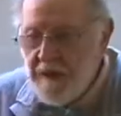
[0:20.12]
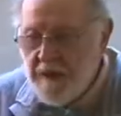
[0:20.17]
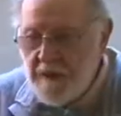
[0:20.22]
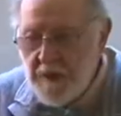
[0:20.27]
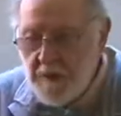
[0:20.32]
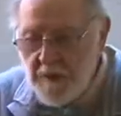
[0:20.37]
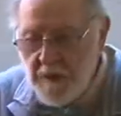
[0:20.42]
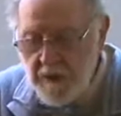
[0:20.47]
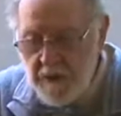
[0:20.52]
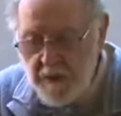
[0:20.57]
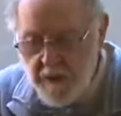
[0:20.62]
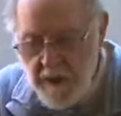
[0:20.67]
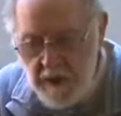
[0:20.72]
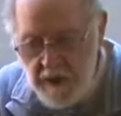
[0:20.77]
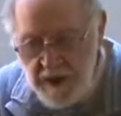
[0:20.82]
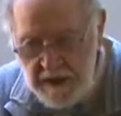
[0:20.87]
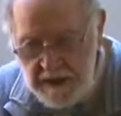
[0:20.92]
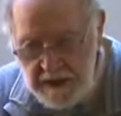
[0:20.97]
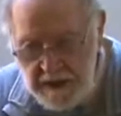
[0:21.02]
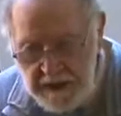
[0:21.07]
to
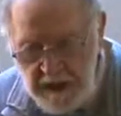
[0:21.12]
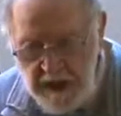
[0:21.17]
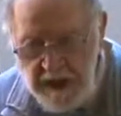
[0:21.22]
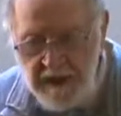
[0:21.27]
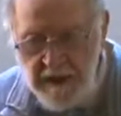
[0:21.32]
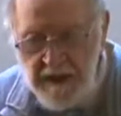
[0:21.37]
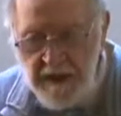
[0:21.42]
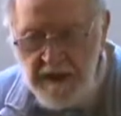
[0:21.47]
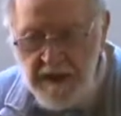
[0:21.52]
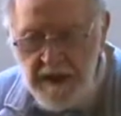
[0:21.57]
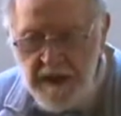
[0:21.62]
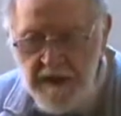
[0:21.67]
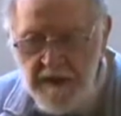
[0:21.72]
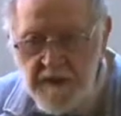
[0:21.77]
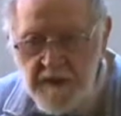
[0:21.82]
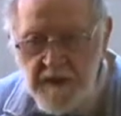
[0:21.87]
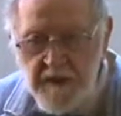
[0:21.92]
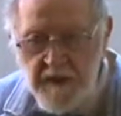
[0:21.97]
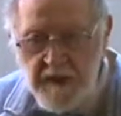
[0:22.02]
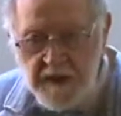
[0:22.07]
say that he
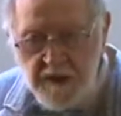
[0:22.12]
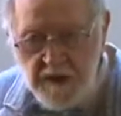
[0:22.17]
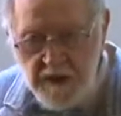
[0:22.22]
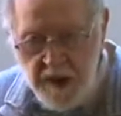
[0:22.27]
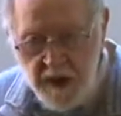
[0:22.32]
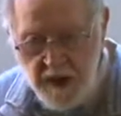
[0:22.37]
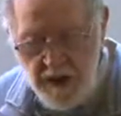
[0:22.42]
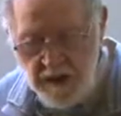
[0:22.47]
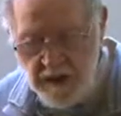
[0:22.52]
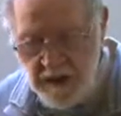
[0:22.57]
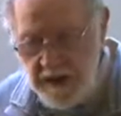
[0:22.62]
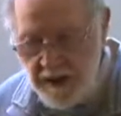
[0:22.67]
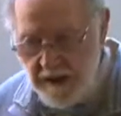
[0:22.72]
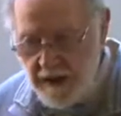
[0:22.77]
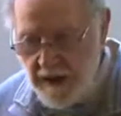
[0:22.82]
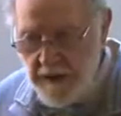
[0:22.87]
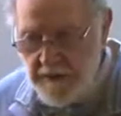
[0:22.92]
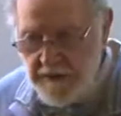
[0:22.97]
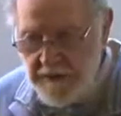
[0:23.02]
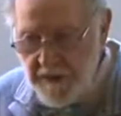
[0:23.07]
is returning
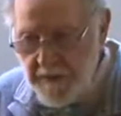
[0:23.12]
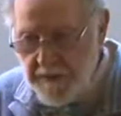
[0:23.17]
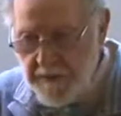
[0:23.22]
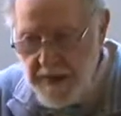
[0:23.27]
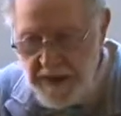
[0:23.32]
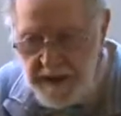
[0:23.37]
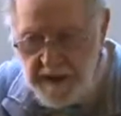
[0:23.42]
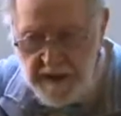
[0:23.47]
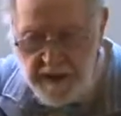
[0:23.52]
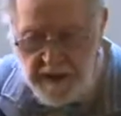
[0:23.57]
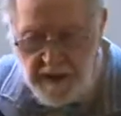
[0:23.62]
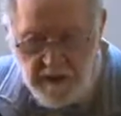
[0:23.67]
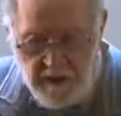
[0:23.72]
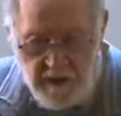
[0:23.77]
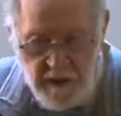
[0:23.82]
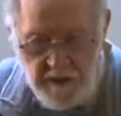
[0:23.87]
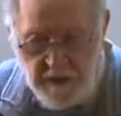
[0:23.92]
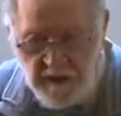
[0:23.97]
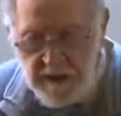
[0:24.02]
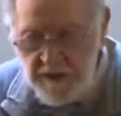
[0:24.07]
now from Padan
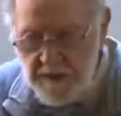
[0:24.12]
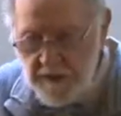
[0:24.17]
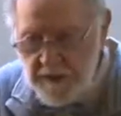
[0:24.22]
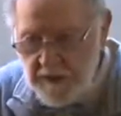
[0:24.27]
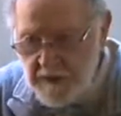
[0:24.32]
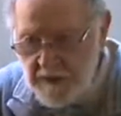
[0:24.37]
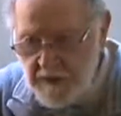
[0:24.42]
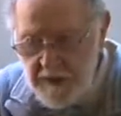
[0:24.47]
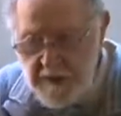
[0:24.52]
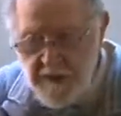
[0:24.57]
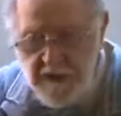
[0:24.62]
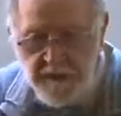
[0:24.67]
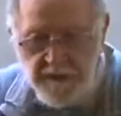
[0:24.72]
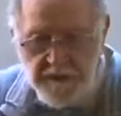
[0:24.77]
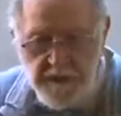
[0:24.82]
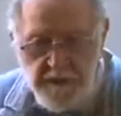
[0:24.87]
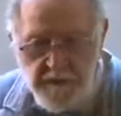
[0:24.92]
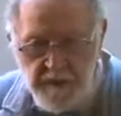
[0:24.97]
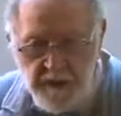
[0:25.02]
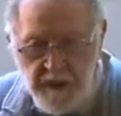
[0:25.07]
Aram, he is returning
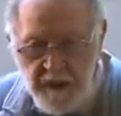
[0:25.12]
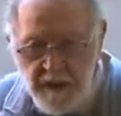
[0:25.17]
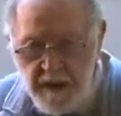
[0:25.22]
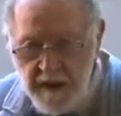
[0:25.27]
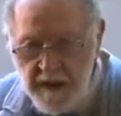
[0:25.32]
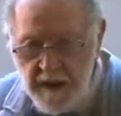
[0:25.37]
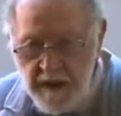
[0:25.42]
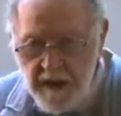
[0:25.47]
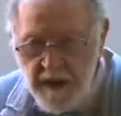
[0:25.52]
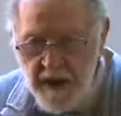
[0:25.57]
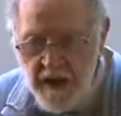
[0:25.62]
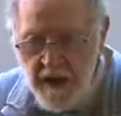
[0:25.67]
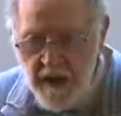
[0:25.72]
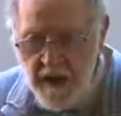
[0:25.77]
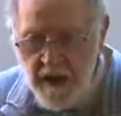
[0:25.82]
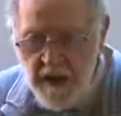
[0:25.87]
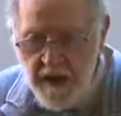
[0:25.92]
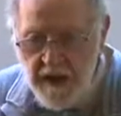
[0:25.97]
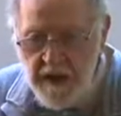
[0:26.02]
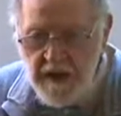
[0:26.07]
from Haran,
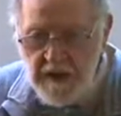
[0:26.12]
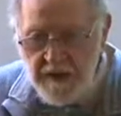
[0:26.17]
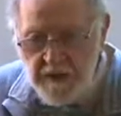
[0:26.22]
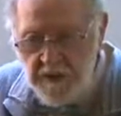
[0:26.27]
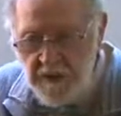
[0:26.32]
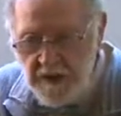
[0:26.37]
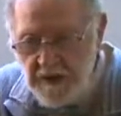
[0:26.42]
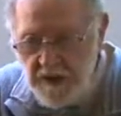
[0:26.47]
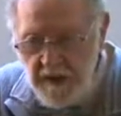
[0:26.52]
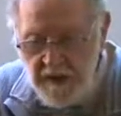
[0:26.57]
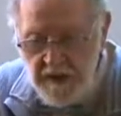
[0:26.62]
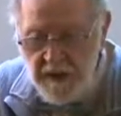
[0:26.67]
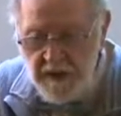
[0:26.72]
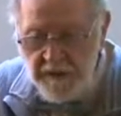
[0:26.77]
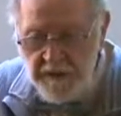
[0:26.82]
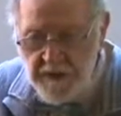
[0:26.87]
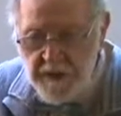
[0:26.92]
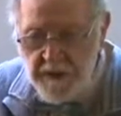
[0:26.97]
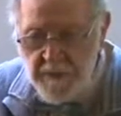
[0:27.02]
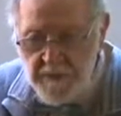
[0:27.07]
he is returning
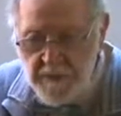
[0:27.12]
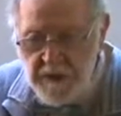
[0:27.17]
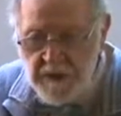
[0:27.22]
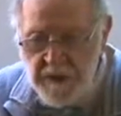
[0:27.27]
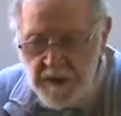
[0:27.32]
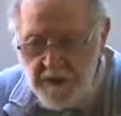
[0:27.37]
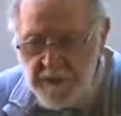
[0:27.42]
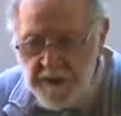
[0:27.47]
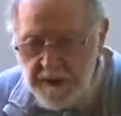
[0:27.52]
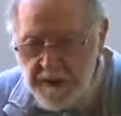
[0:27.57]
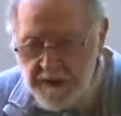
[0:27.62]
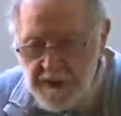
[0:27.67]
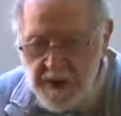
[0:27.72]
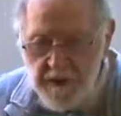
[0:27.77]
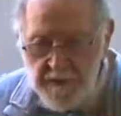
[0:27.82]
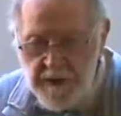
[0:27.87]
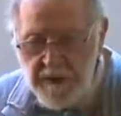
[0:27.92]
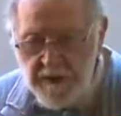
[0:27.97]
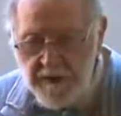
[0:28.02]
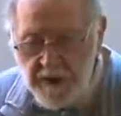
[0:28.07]
from
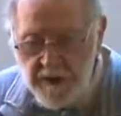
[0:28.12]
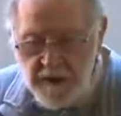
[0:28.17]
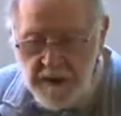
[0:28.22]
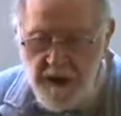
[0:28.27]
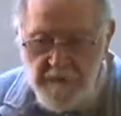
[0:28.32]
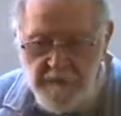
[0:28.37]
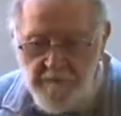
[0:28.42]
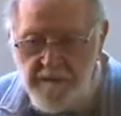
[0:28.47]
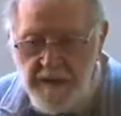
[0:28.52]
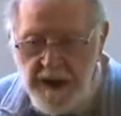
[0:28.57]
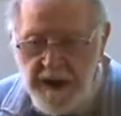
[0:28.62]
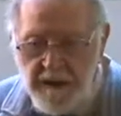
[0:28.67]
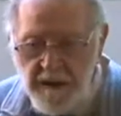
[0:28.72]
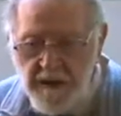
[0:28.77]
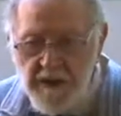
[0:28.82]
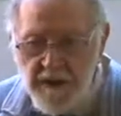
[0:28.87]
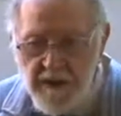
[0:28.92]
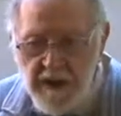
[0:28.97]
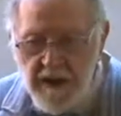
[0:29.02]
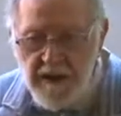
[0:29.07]
Mesopotamia to come back
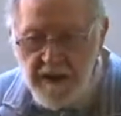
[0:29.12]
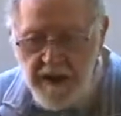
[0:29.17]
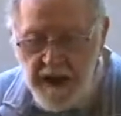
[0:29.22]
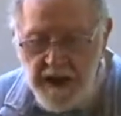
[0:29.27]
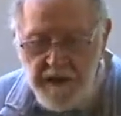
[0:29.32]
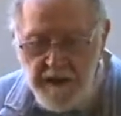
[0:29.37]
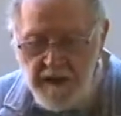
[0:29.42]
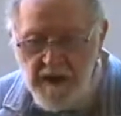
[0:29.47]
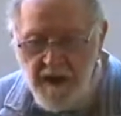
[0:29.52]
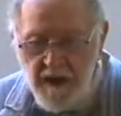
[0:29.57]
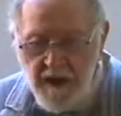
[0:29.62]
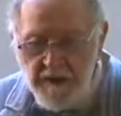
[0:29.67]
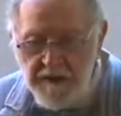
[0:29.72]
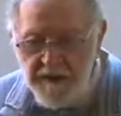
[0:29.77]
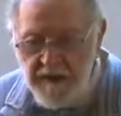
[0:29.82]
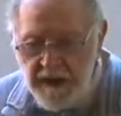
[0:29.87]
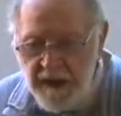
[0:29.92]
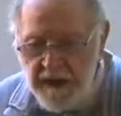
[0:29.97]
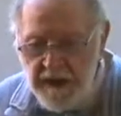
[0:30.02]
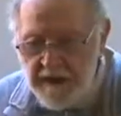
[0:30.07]
to the land
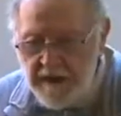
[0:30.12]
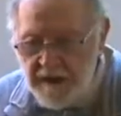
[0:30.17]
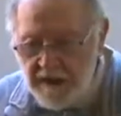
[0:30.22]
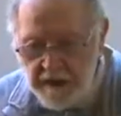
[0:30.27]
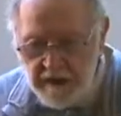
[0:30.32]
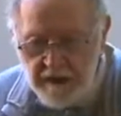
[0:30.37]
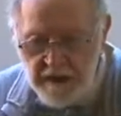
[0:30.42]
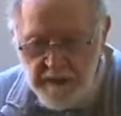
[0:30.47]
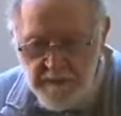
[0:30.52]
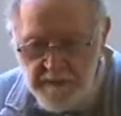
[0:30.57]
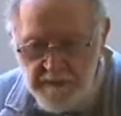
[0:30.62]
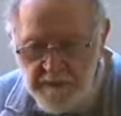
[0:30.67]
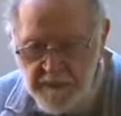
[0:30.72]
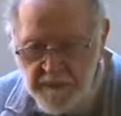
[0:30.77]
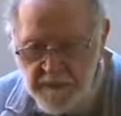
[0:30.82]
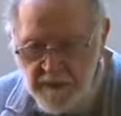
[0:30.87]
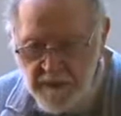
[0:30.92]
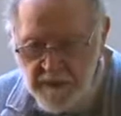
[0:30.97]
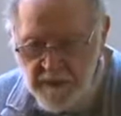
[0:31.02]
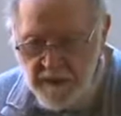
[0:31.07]
of Canaan.
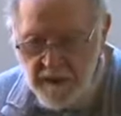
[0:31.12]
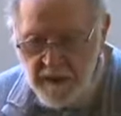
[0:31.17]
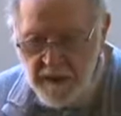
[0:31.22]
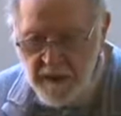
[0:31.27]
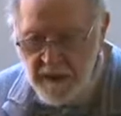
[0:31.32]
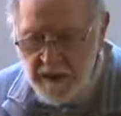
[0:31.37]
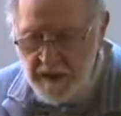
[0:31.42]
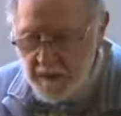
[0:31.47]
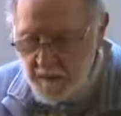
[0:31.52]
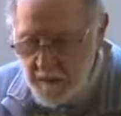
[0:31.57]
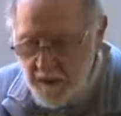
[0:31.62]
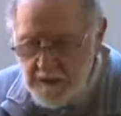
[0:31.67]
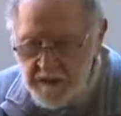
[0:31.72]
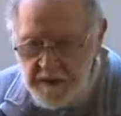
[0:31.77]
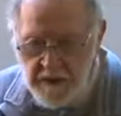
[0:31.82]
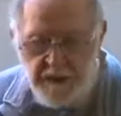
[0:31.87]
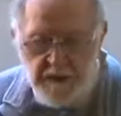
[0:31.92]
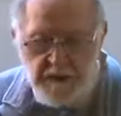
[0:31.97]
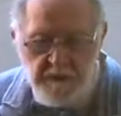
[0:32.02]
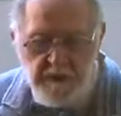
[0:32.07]
And he
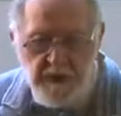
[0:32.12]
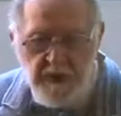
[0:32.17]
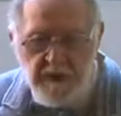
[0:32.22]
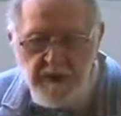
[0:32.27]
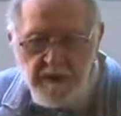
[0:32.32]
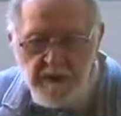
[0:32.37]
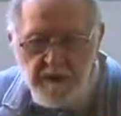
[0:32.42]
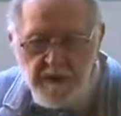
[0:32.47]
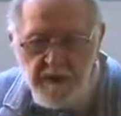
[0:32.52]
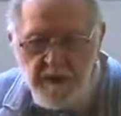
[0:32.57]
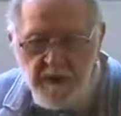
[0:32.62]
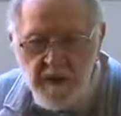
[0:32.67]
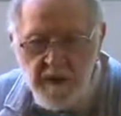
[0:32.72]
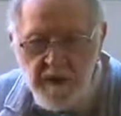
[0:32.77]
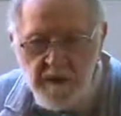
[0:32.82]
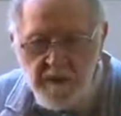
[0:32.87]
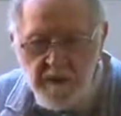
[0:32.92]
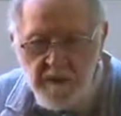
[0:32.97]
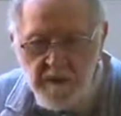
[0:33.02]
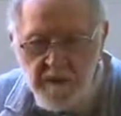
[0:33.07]
wants his brother to know,
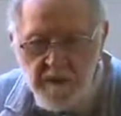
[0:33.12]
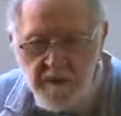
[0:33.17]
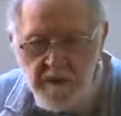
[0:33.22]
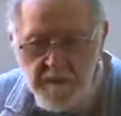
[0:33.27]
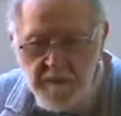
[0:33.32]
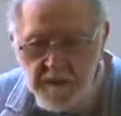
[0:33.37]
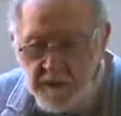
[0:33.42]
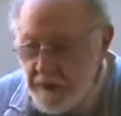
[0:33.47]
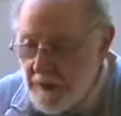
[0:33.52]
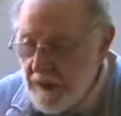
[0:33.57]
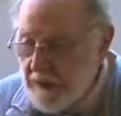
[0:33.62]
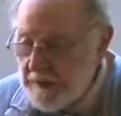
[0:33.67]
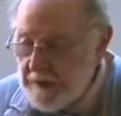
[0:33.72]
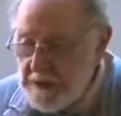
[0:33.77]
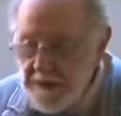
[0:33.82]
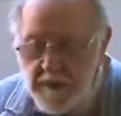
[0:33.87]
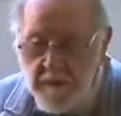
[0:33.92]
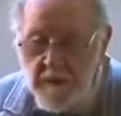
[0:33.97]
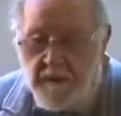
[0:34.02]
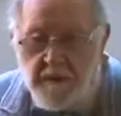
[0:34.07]
because
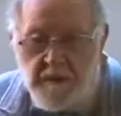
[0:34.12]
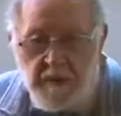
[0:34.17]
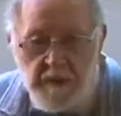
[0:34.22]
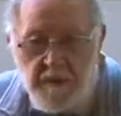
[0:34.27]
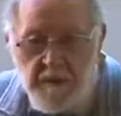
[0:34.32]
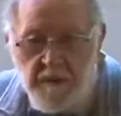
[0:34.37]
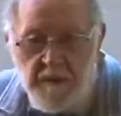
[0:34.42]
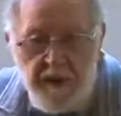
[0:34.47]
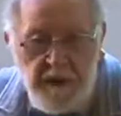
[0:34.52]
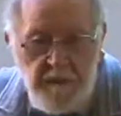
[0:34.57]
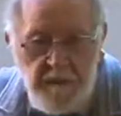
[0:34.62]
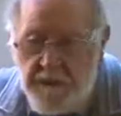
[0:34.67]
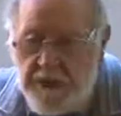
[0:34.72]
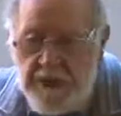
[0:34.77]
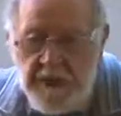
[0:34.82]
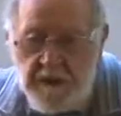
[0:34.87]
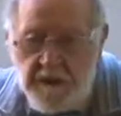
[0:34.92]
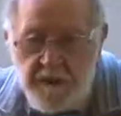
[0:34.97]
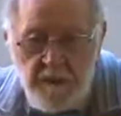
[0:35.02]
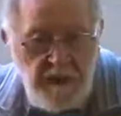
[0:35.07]
he wants to make
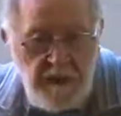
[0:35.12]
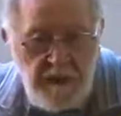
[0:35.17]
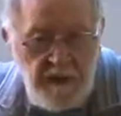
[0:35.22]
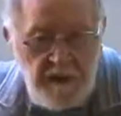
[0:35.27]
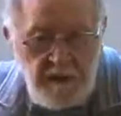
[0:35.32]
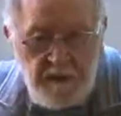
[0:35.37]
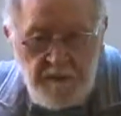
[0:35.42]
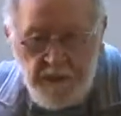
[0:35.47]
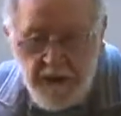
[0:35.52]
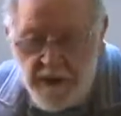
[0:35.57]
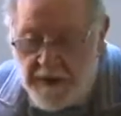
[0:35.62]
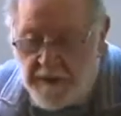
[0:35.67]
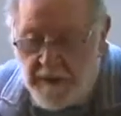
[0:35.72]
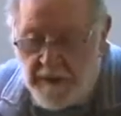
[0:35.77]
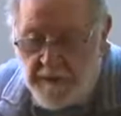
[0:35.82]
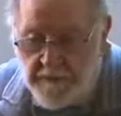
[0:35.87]
peace with his brother.